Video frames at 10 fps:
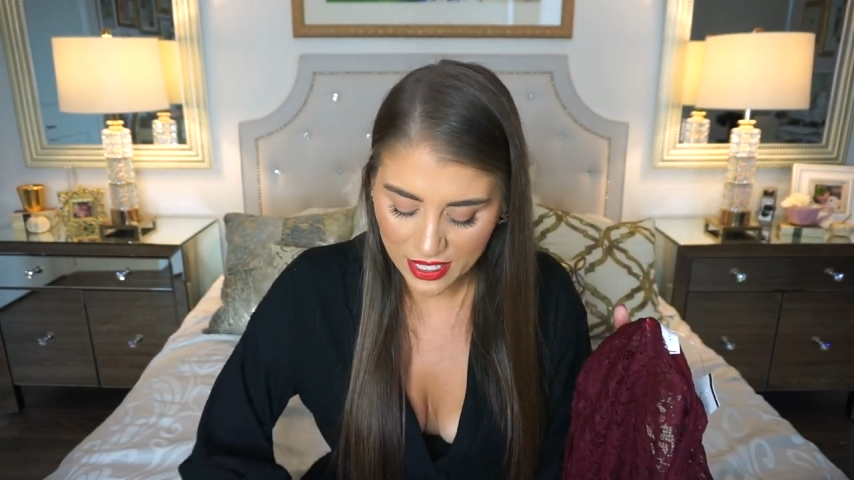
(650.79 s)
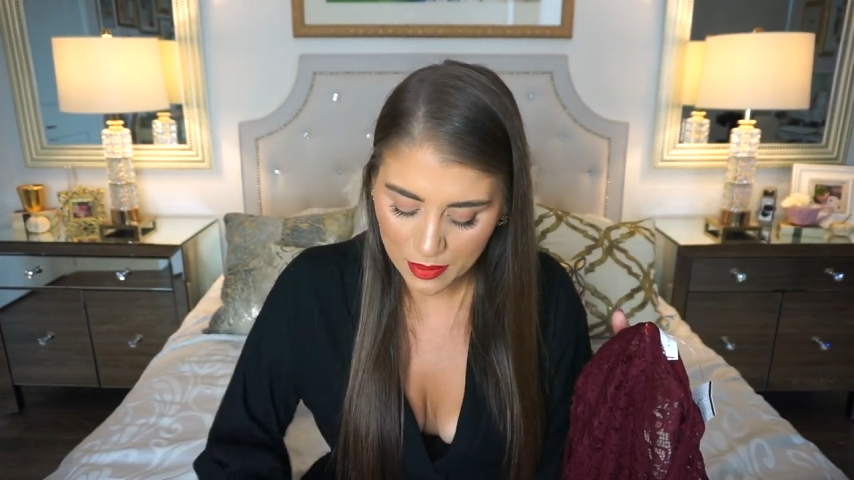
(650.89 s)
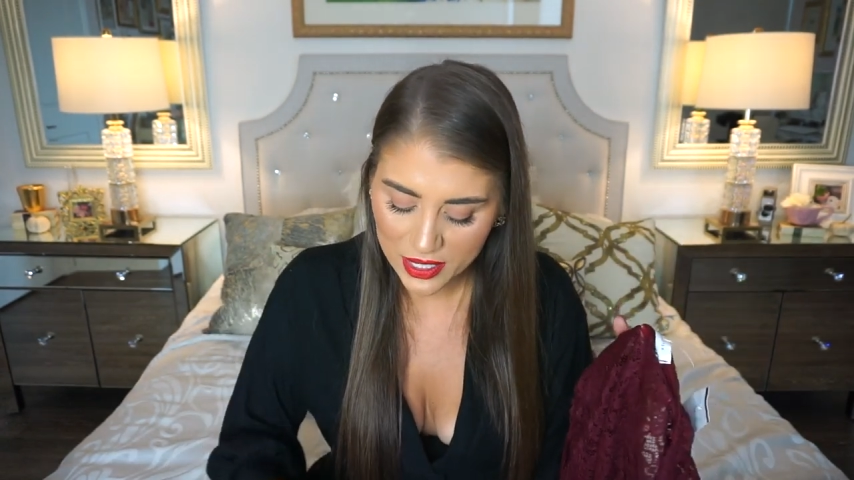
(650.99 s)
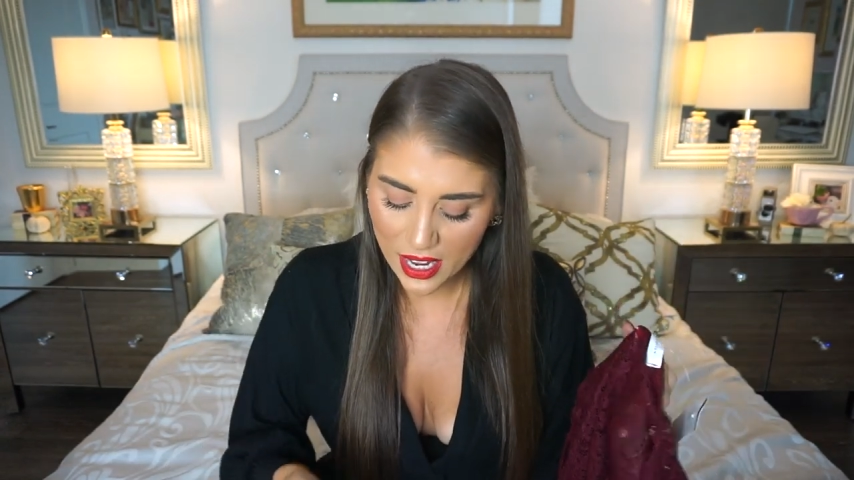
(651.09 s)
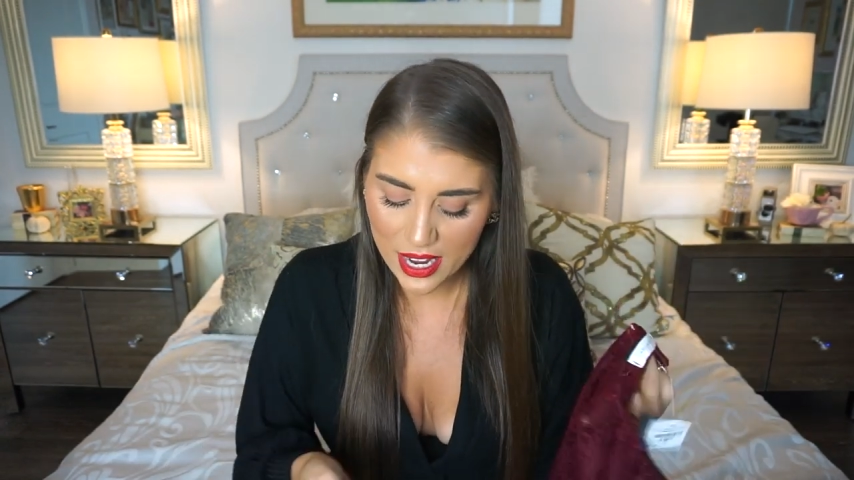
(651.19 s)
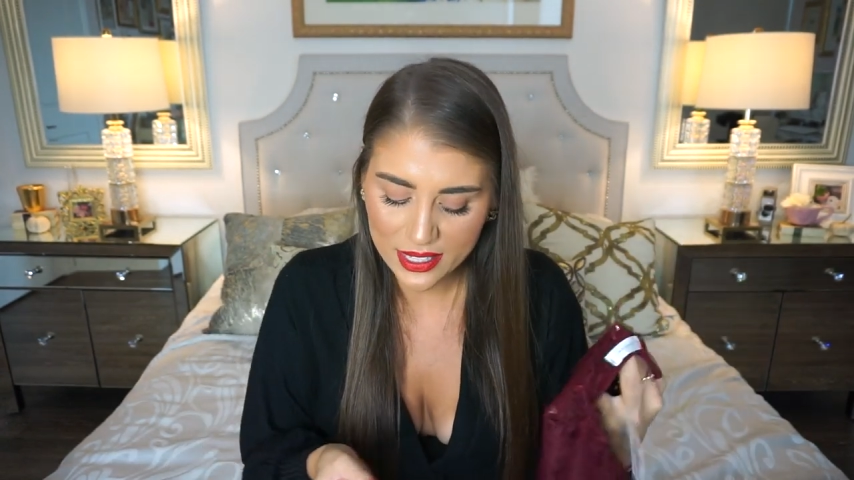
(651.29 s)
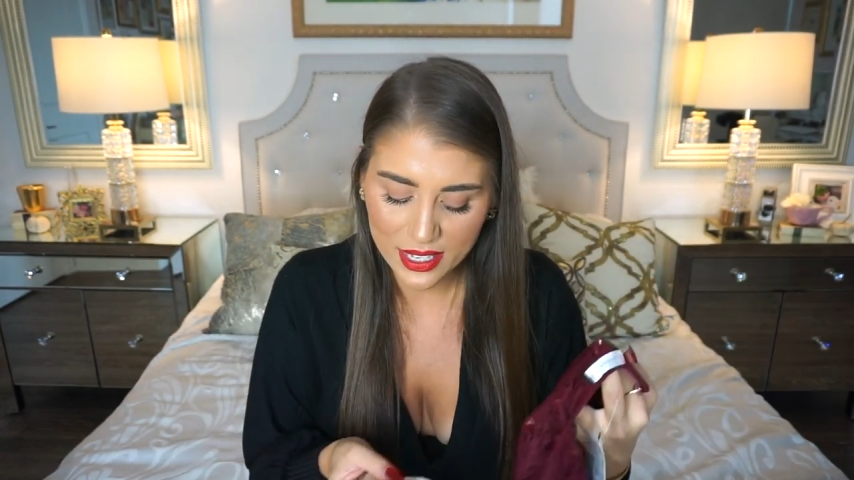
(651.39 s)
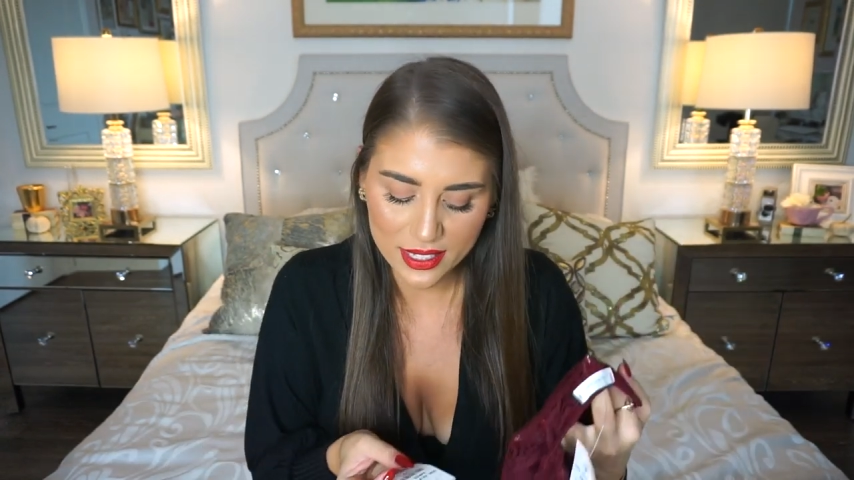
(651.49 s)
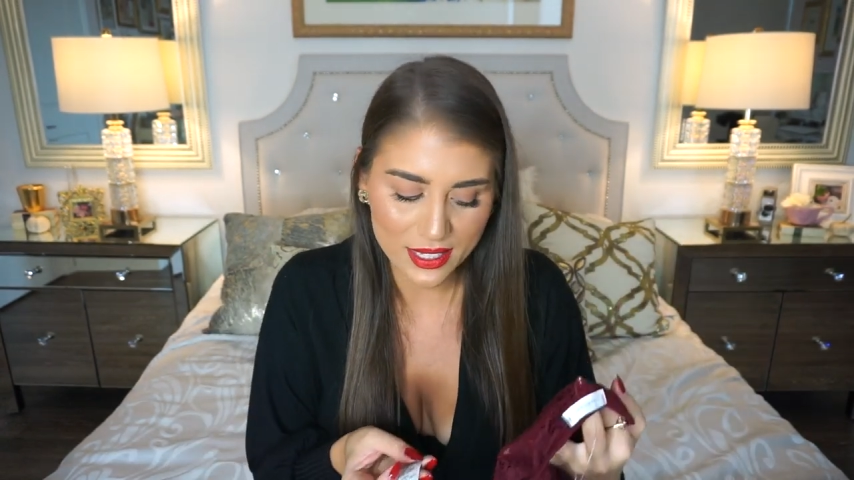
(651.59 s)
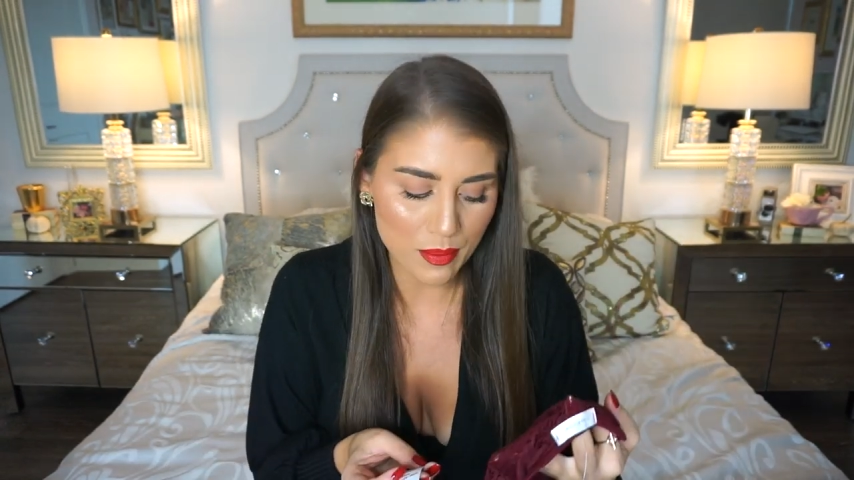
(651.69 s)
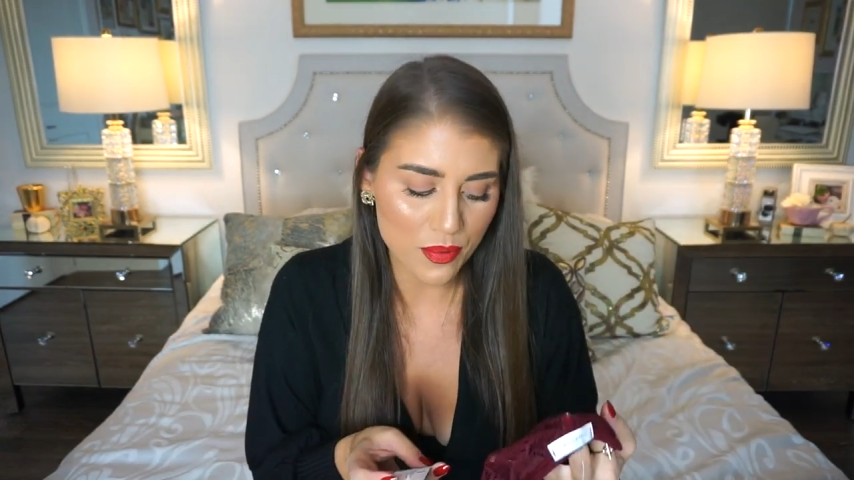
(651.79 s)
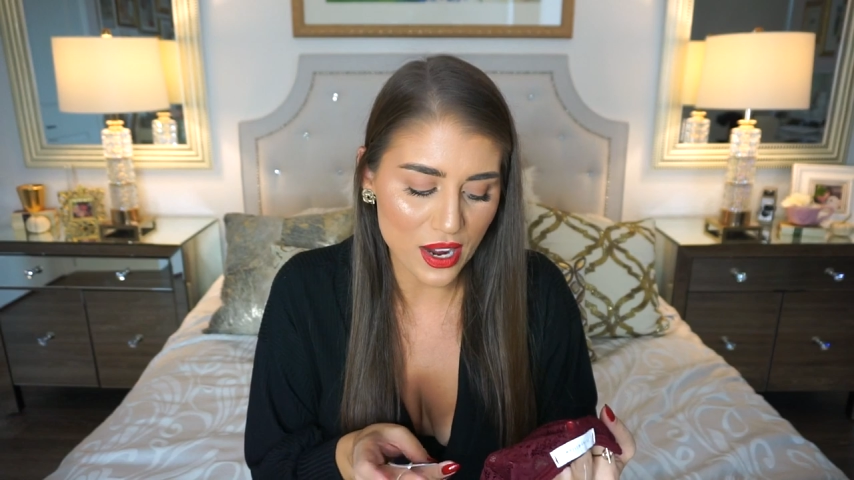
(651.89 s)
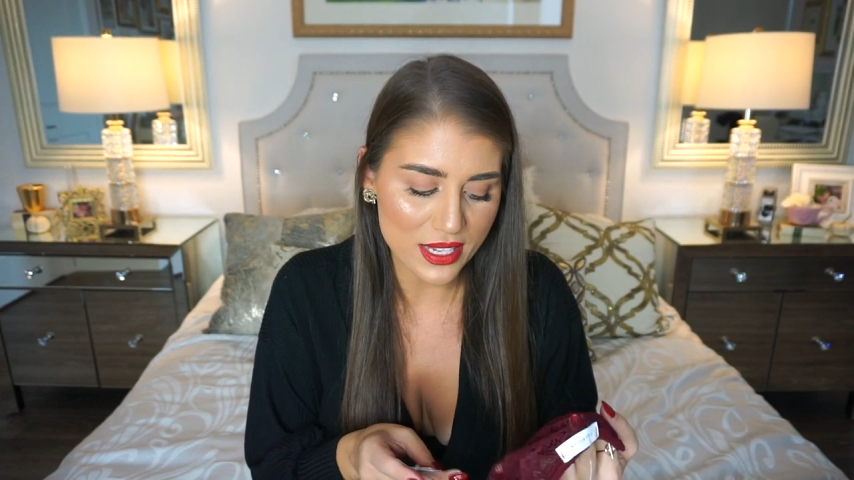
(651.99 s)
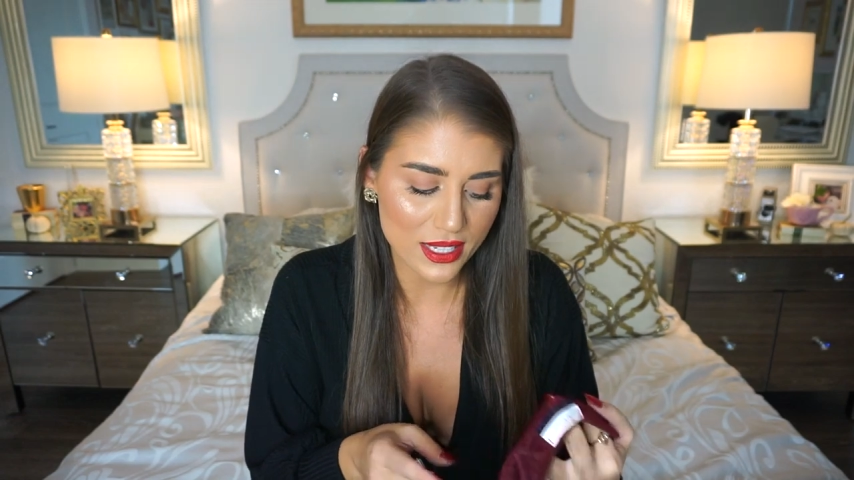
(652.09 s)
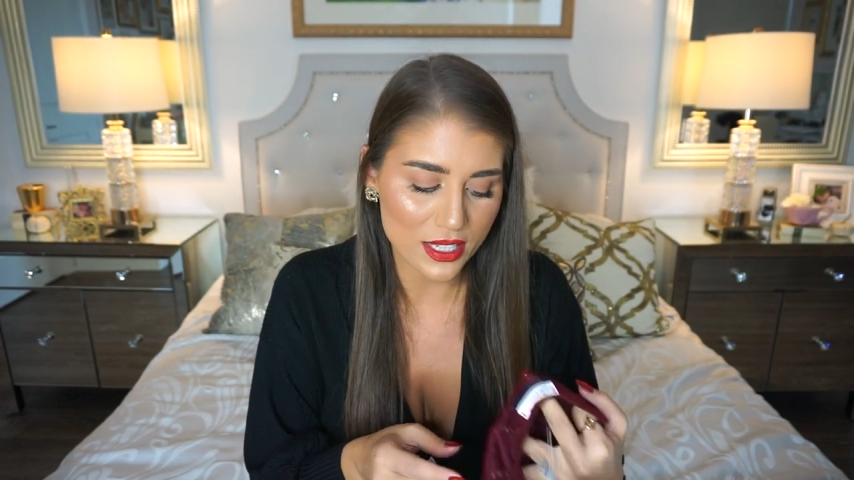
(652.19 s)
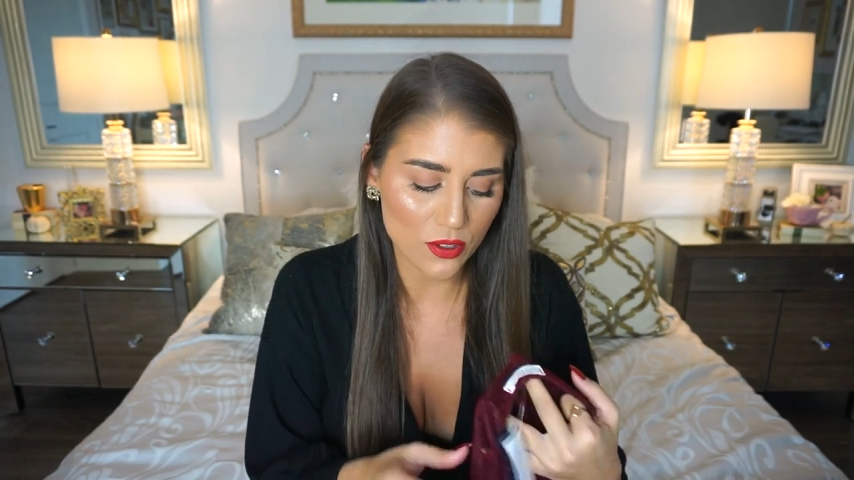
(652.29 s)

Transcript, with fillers: same sizes, same prices.